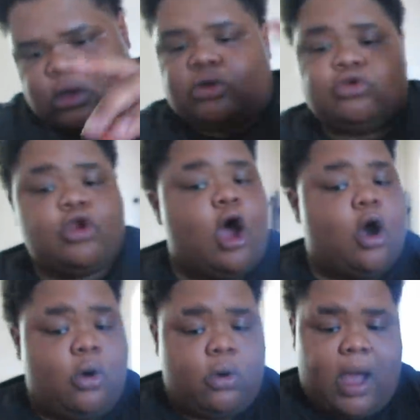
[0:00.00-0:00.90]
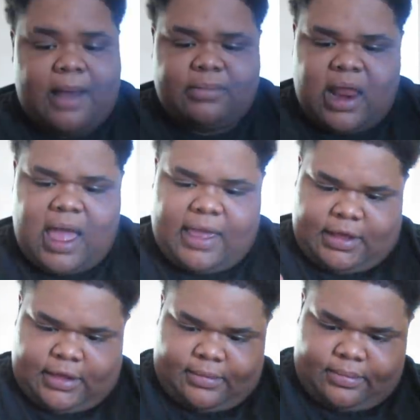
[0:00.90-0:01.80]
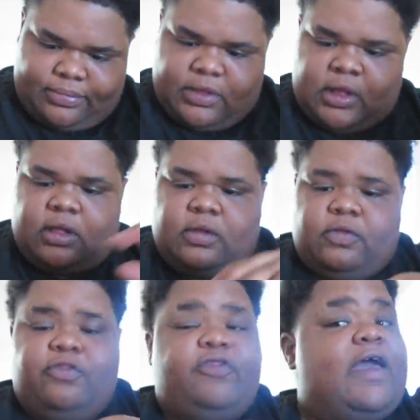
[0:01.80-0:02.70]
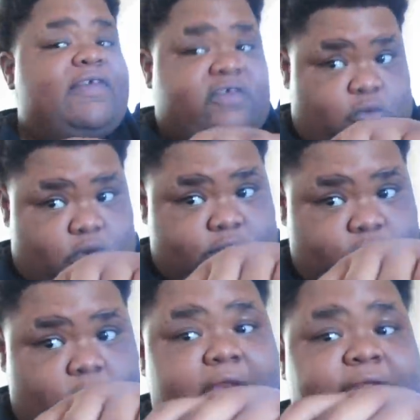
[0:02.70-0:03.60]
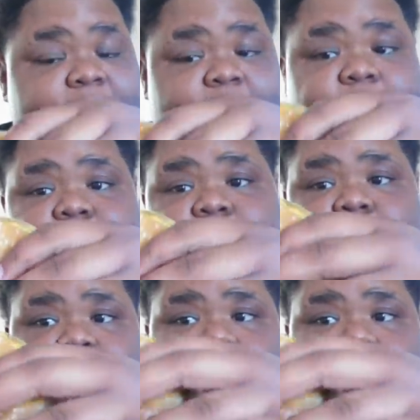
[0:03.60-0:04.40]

No, I'm lying. This one right here